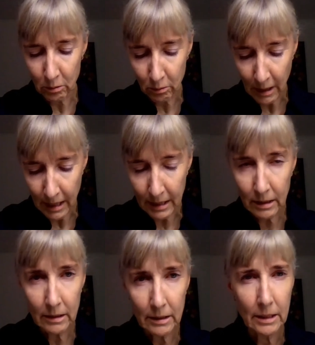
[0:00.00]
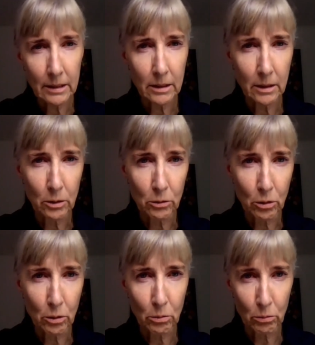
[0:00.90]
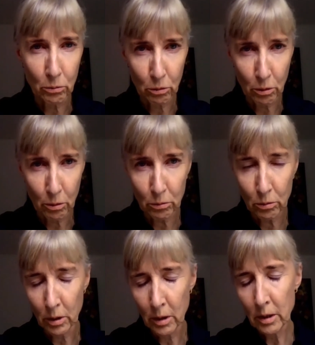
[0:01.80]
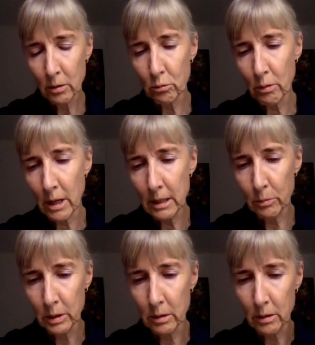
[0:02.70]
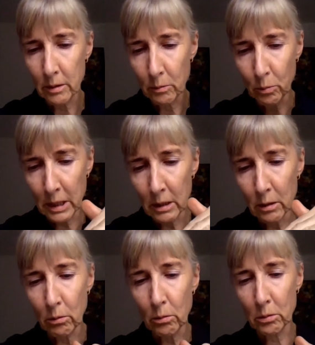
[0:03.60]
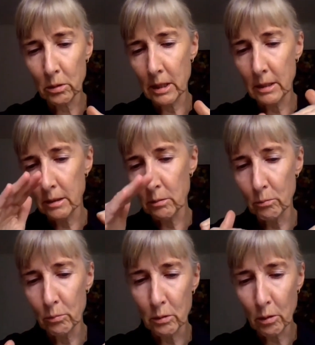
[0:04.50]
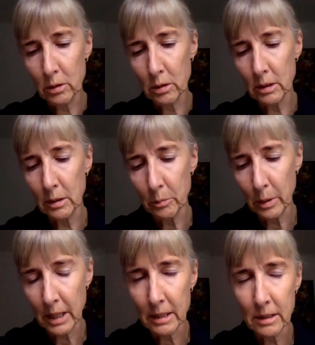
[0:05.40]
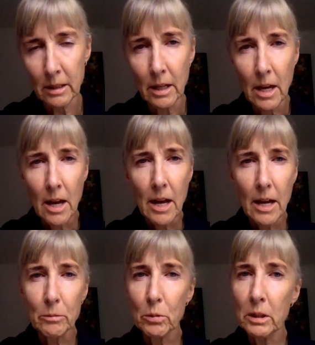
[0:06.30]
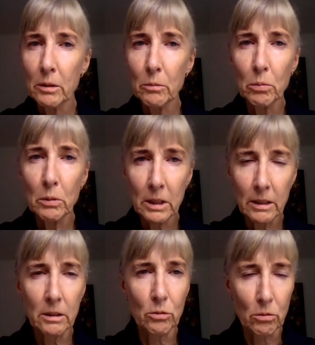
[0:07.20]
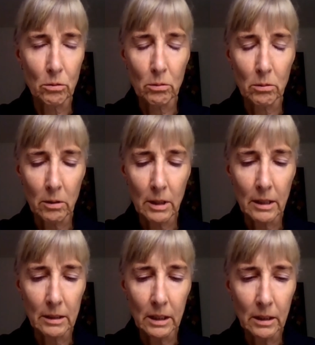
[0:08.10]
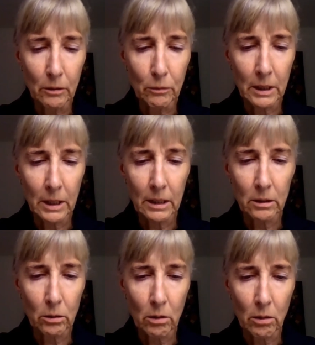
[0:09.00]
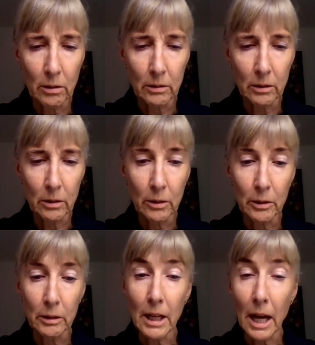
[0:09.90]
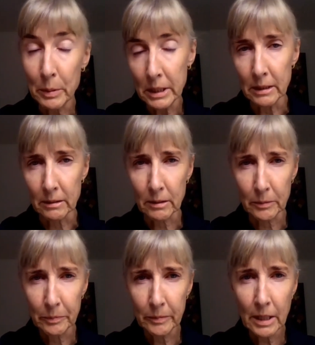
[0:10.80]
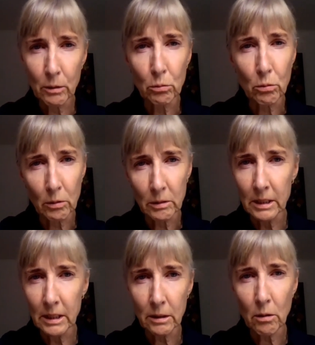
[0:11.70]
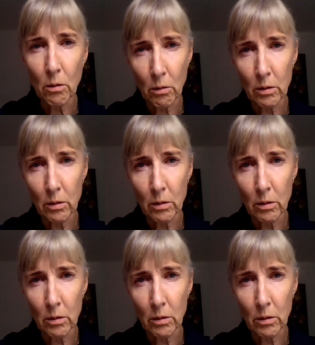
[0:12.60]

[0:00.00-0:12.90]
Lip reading: trials that Joe showed, the trial with the weight loss and the reduction in PASI, and we really saw an effect on diabetes. They could, nearly all